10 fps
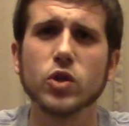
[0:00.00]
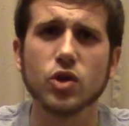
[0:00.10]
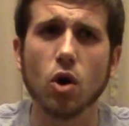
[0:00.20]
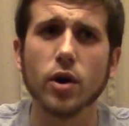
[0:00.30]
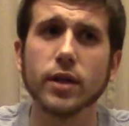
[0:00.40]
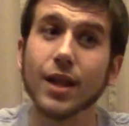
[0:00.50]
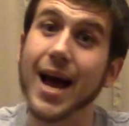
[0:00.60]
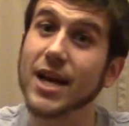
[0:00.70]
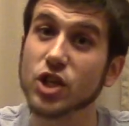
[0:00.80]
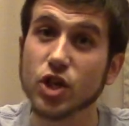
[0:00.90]
starting
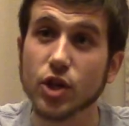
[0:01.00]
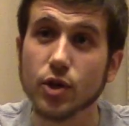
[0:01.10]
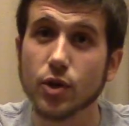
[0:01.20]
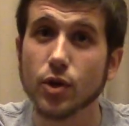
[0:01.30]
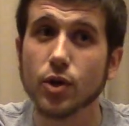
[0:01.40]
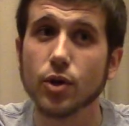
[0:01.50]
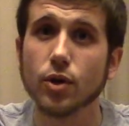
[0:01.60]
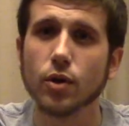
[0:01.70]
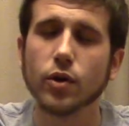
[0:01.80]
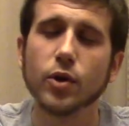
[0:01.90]
last
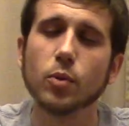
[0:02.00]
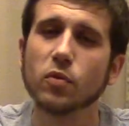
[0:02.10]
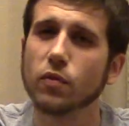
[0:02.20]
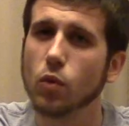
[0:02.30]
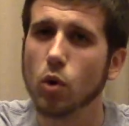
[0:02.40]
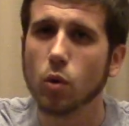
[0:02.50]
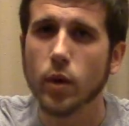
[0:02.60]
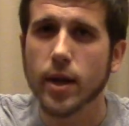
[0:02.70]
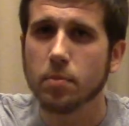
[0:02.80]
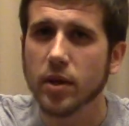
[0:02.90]
year or the year before
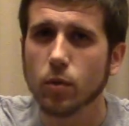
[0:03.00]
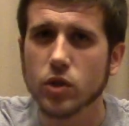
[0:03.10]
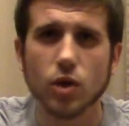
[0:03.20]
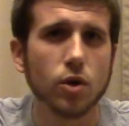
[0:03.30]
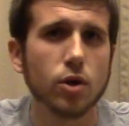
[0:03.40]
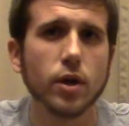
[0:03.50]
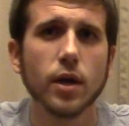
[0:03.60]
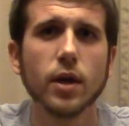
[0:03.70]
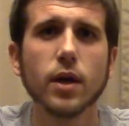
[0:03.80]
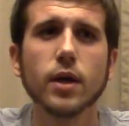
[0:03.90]
when AP was hurt,
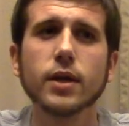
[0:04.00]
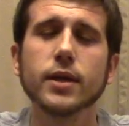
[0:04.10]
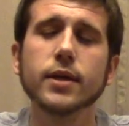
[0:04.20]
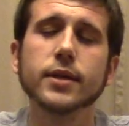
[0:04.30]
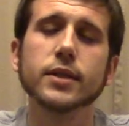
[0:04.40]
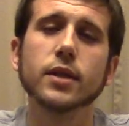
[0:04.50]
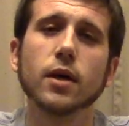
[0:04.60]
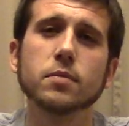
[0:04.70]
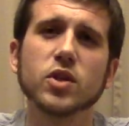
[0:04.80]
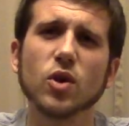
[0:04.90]
and
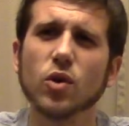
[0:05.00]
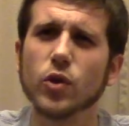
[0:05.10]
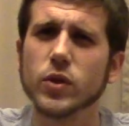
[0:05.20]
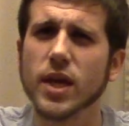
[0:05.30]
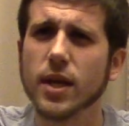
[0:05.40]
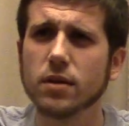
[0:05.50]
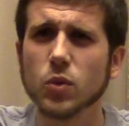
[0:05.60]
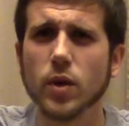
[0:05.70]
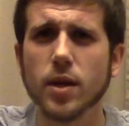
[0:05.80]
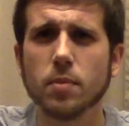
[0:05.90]
starting those
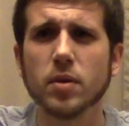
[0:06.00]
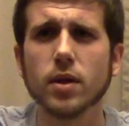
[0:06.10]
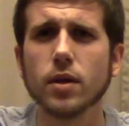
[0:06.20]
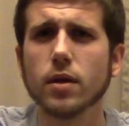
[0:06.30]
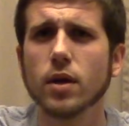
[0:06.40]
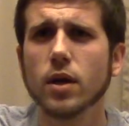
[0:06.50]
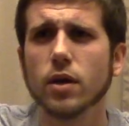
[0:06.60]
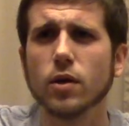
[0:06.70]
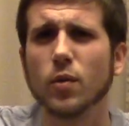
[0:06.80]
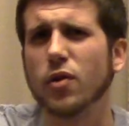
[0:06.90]
games when AP,
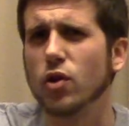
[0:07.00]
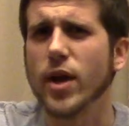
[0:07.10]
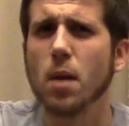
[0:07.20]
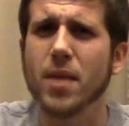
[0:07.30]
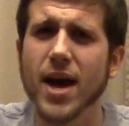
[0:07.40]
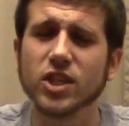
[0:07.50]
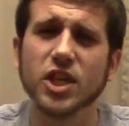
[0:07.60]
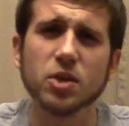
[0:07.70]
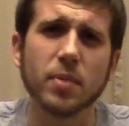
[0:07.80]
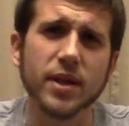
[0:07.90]
third down back,
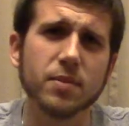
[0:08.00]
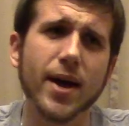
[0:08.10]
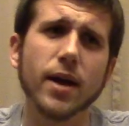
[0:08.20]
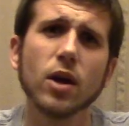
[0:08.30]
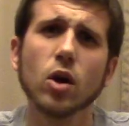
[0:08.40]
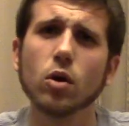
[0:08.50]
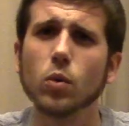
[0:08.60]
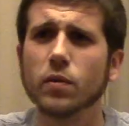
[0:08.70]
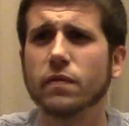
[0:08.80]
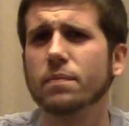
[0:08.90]
change of pace back,
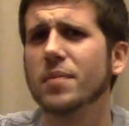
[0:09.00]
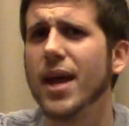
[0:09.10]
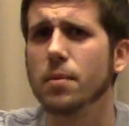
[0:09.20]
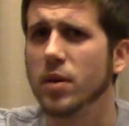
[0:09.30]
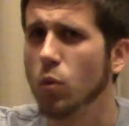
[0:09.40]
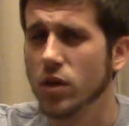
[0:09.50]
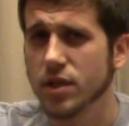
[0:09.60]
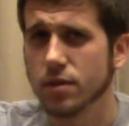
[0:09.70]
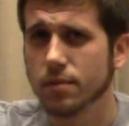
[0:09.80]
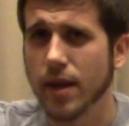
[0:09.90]
or if AP
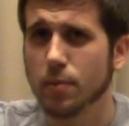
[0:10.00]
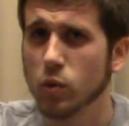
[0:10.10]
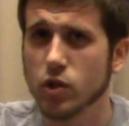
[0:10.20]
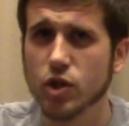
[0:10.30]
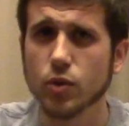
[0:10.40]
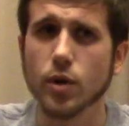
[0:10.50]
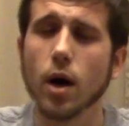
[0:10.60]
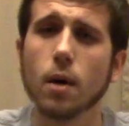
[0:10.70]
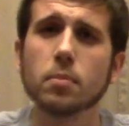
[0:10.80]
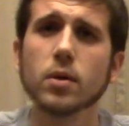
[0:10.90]
wasn't able to suit
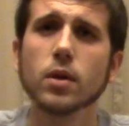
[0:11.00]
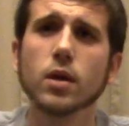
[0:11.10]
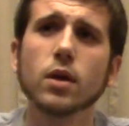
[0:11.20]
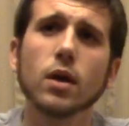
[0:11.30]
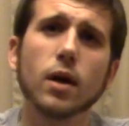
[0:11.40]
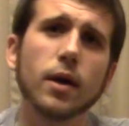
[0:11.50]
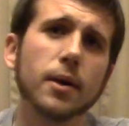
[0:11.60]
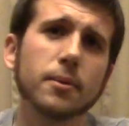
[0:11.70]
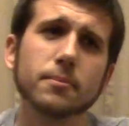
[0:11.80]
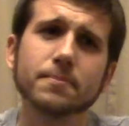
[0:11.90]
up.
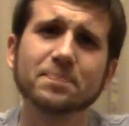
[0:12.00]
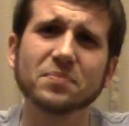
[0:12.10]
I